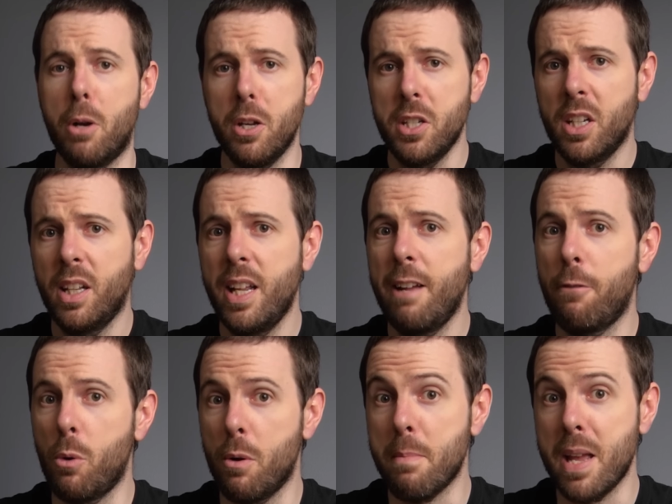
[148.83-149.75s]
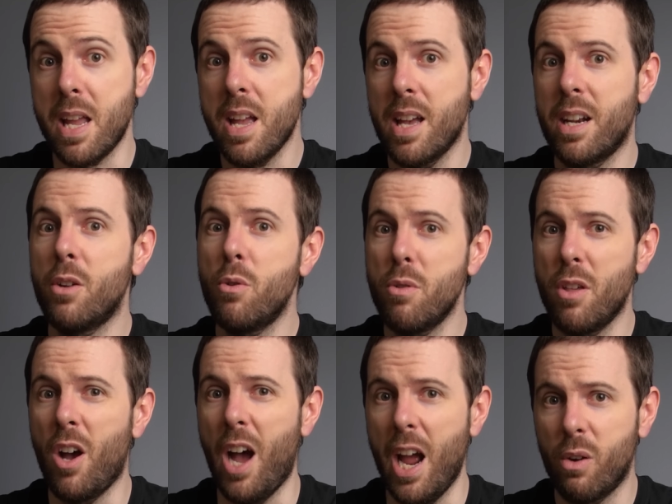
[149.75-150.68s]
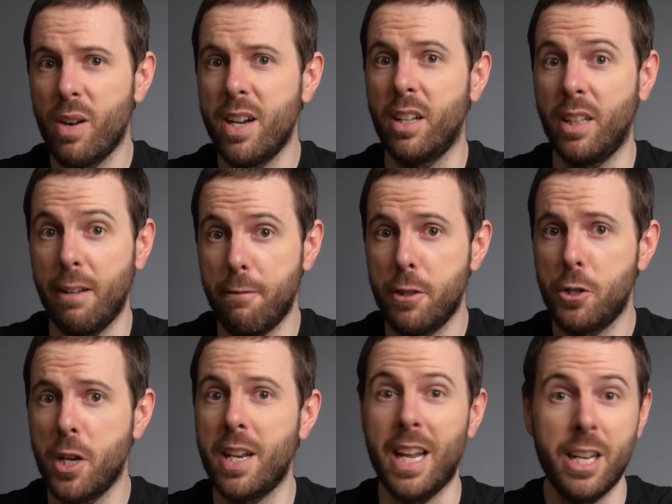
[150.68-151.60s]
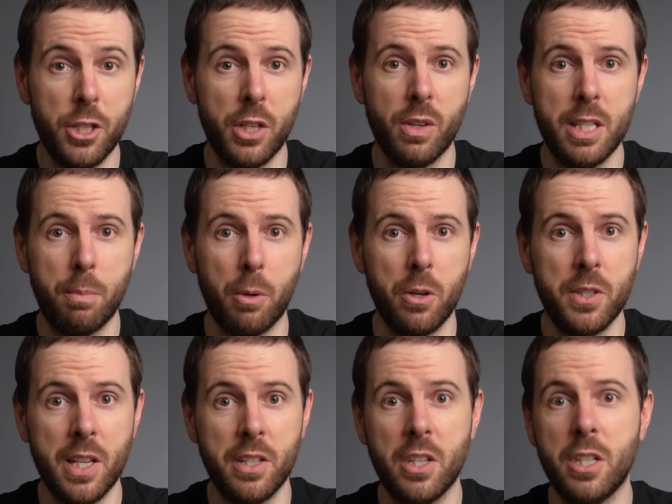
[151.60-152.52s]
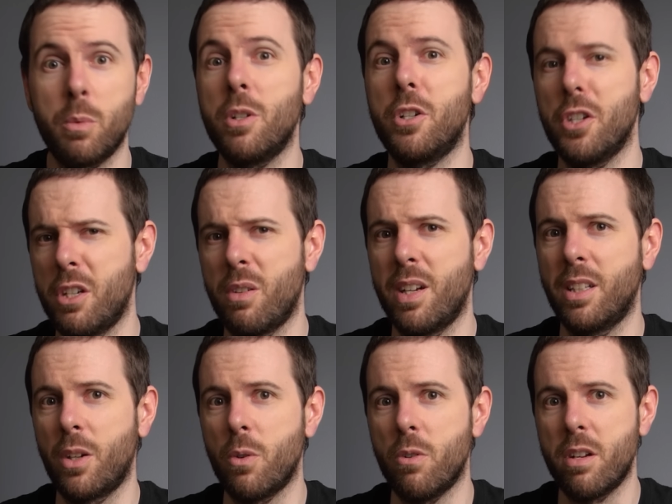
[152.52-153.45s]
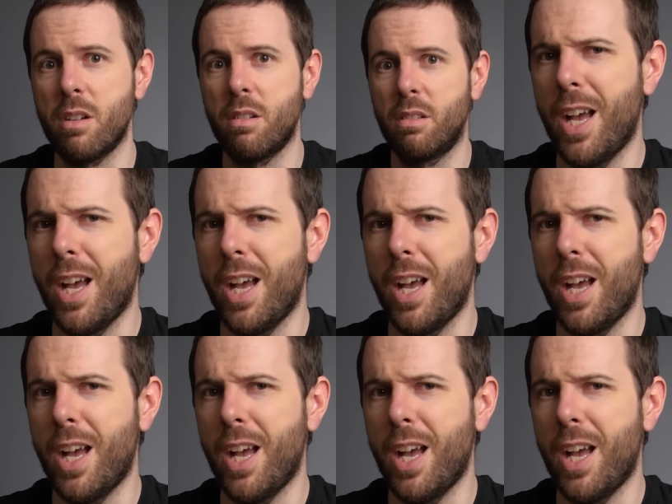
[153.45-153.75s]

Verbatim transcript: Personally, if it were me and I knew the higher end 11th gen H series processors were just around the corner,